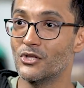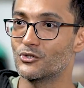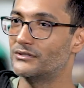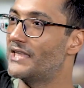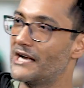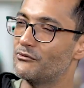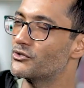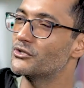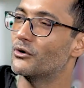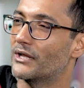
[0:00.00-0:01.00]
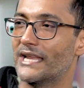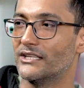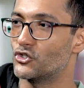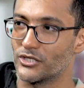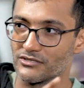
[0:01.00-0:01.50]
So that was an
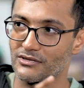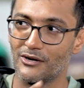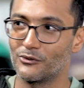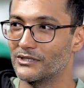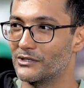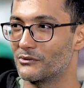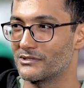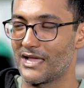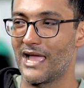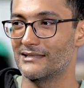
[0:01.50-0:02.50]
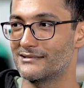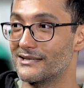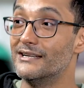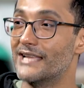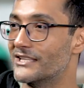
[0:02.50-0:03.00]
organic change. I don't think it was as
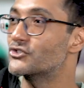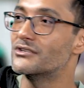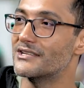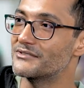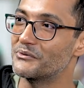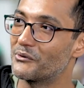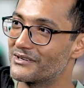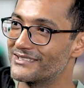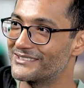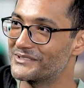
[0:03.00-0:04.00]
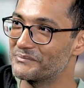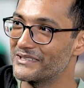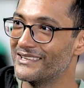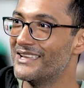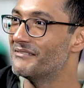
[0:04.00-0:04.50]
intentional as we wanted it to be.